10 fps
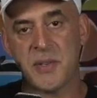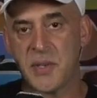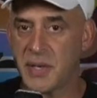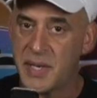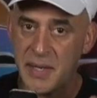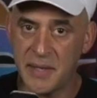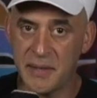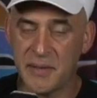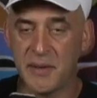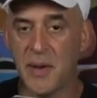or it's your
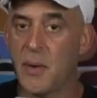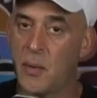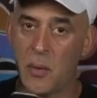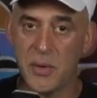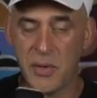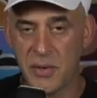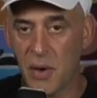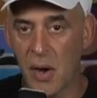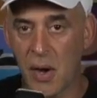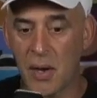kids or your
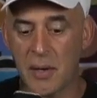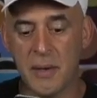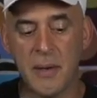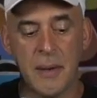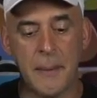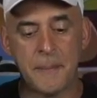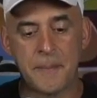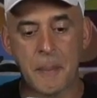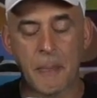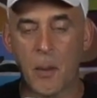dog
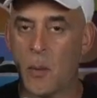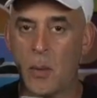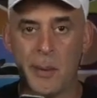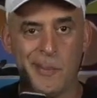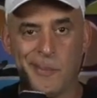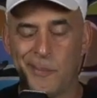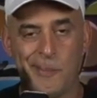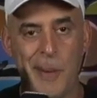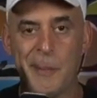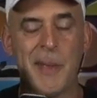or
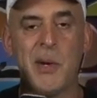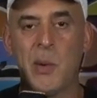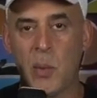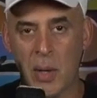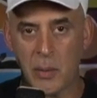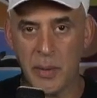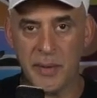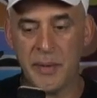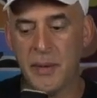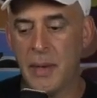people that you work
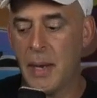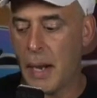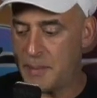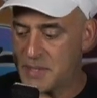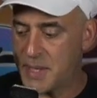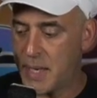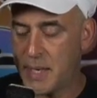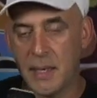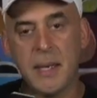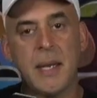with, I'm
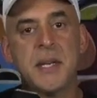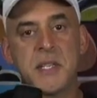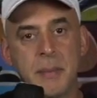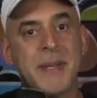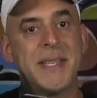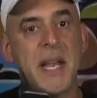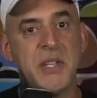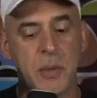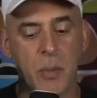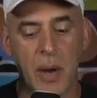saying
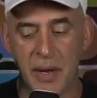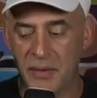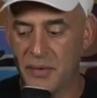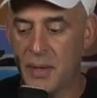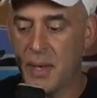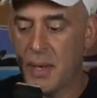instrumentation wise,